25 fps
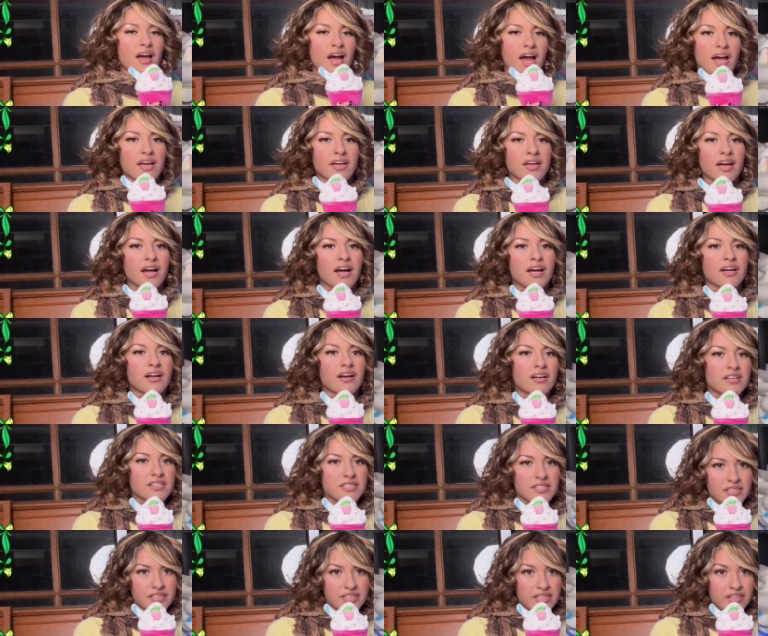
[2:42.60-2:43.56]
I got it
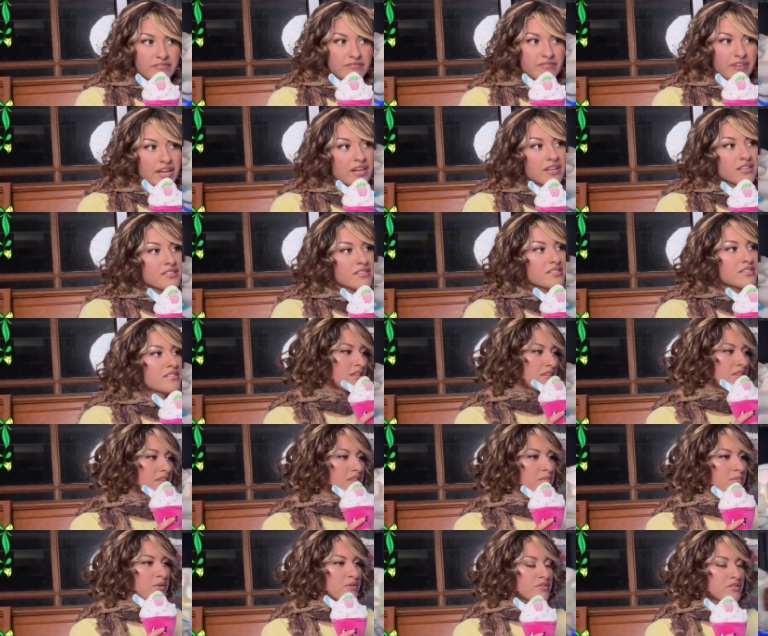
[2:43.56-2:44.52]
done in advance.
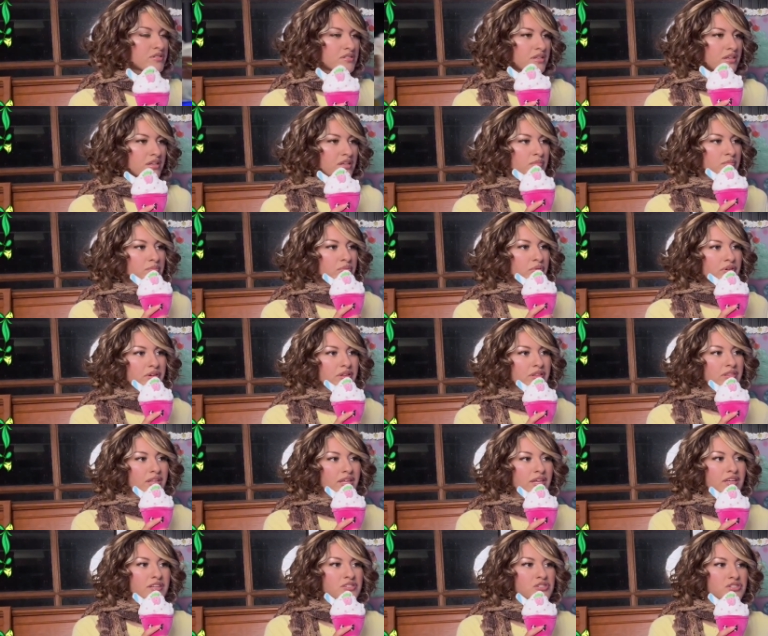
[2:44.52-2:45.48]
The most like important
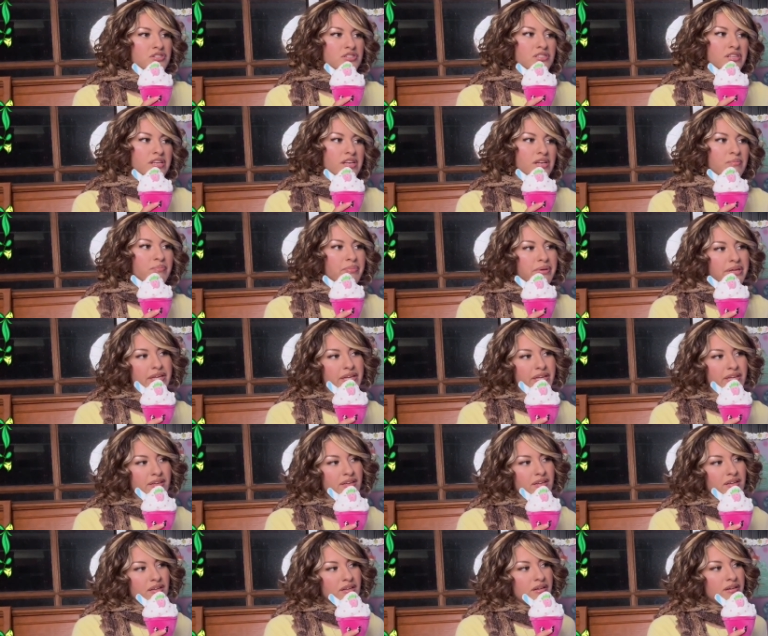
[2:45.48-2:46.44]
thing is just like
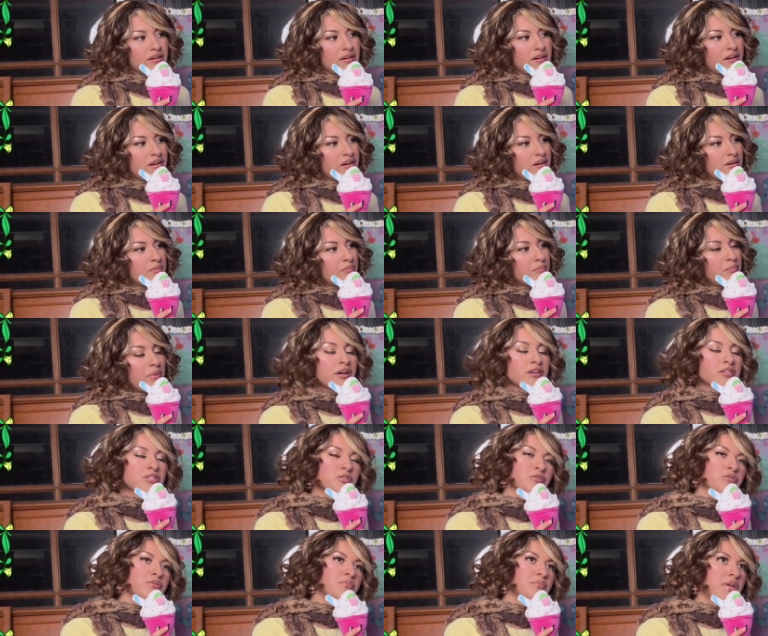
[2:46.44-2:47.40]
being
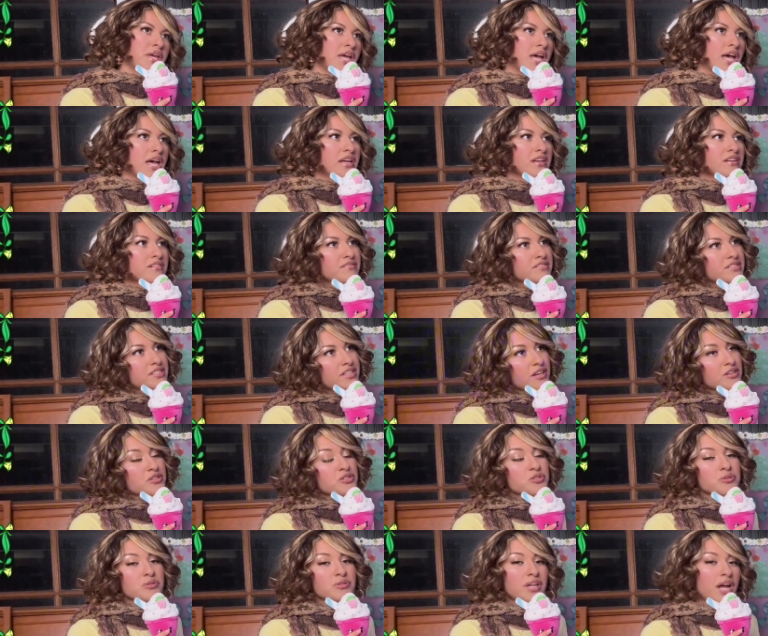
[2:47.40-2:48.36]
punctual, being ahead of
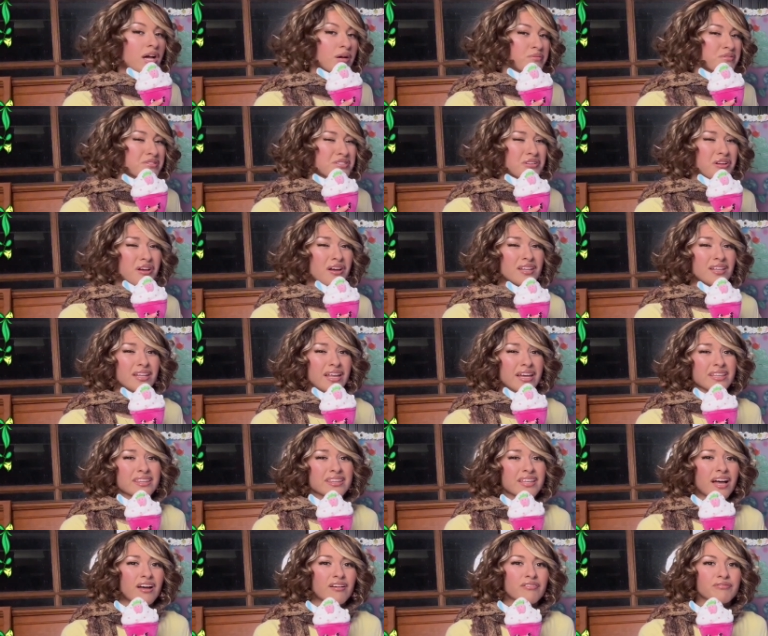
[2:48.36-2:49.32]
schedule, and I was not like
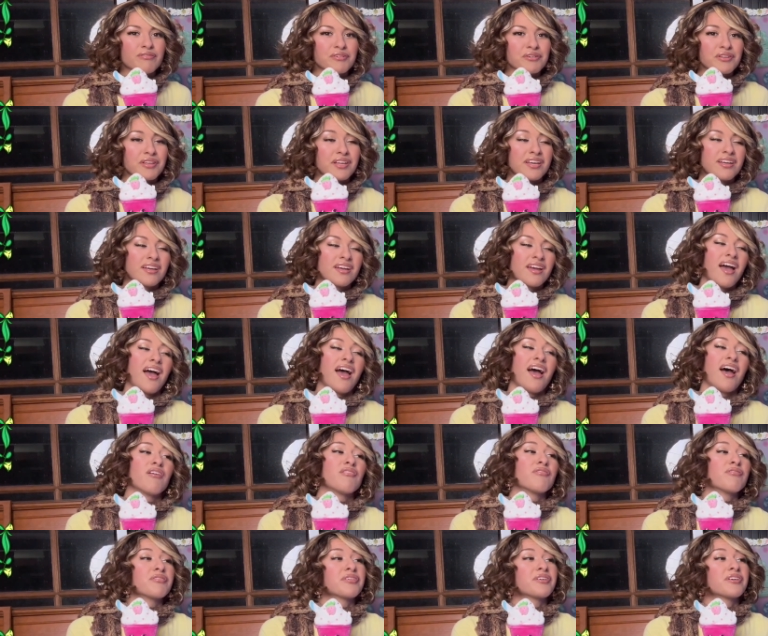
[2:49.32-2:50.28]
that for like
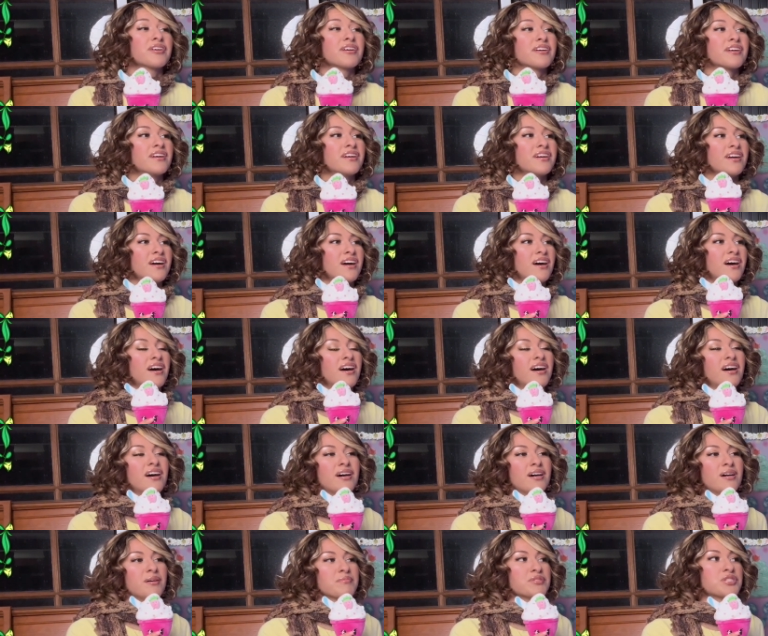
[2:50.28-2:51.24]
ever.
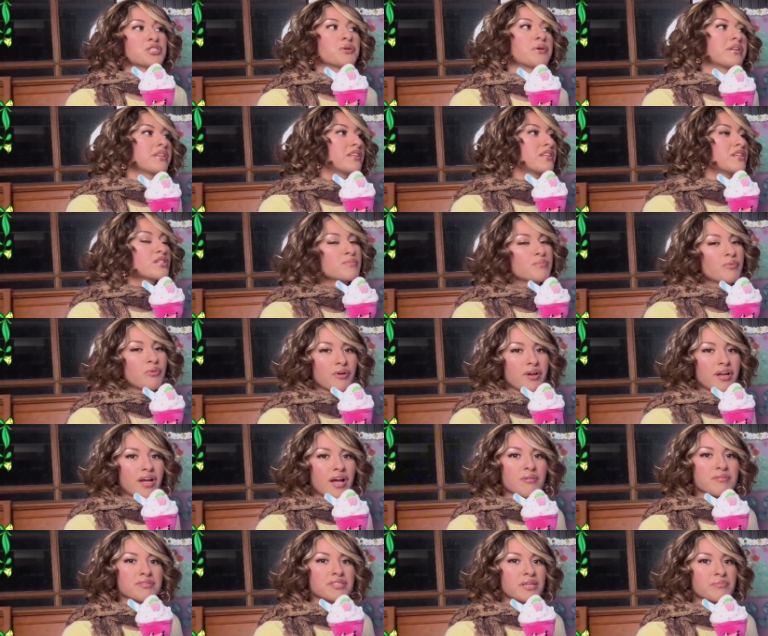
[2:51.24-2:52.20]
So at this point,
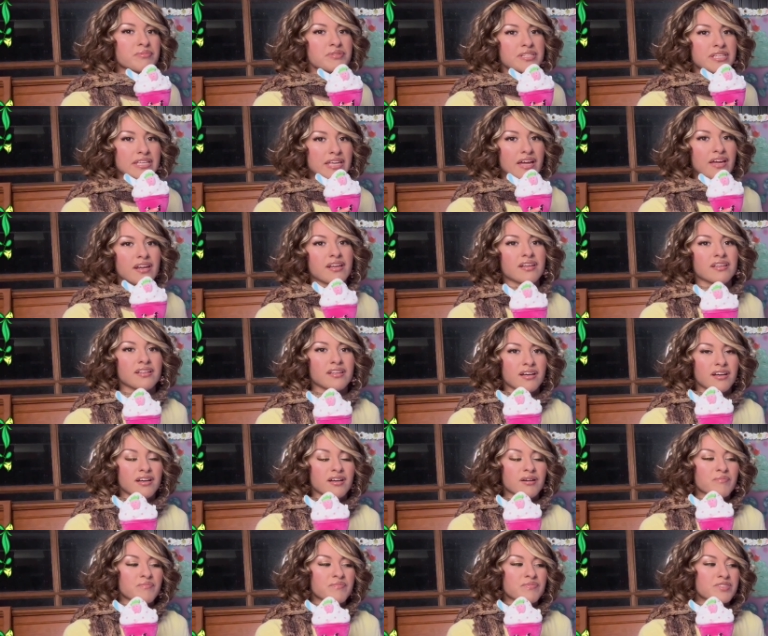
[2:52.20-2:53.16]
I was able to get it
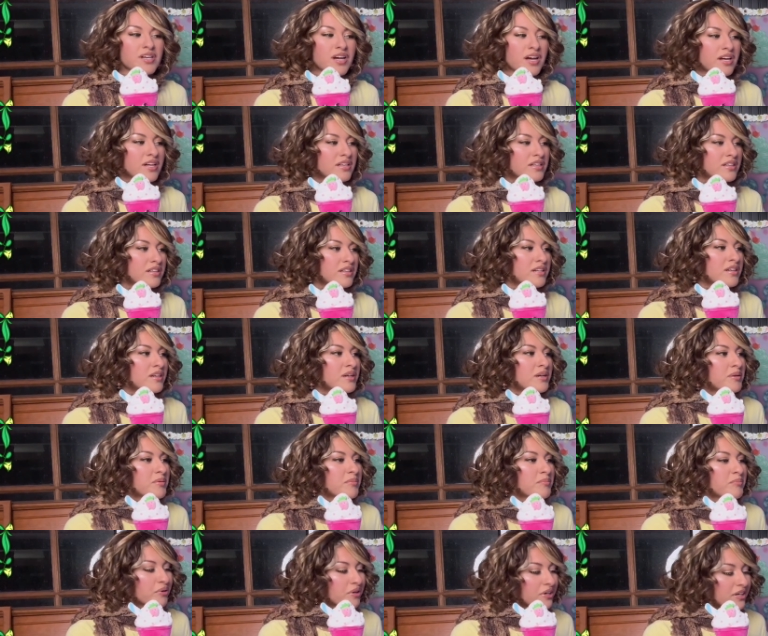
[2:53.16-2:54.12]
done
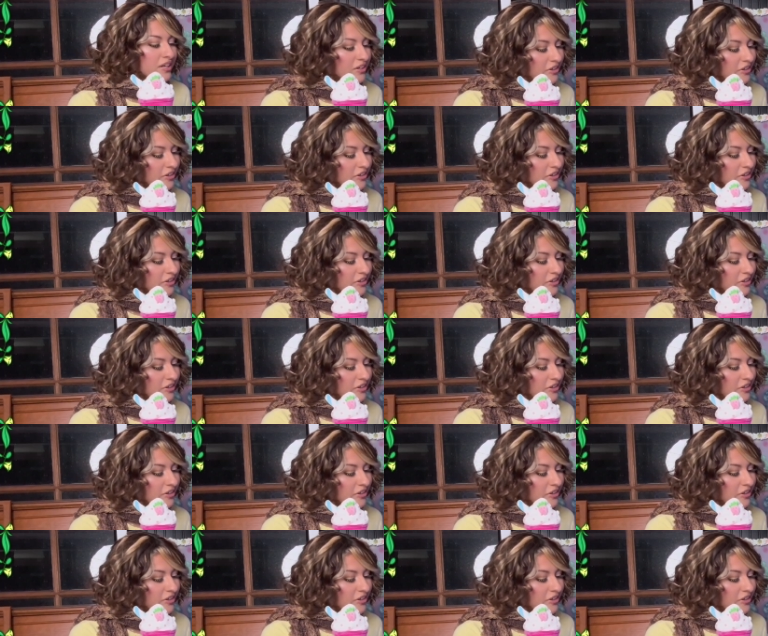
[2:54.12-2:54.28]
pretty